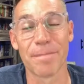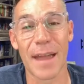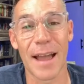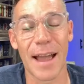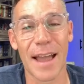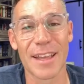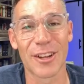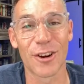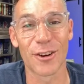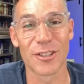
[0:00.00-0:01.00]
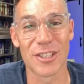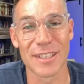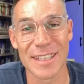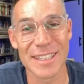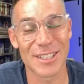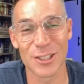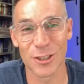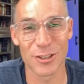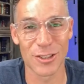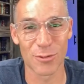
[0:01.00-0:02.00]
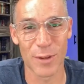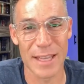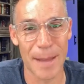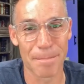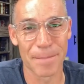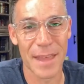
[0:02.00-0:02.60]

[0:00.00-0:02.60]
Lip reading: I encourage you, get to church this weekend.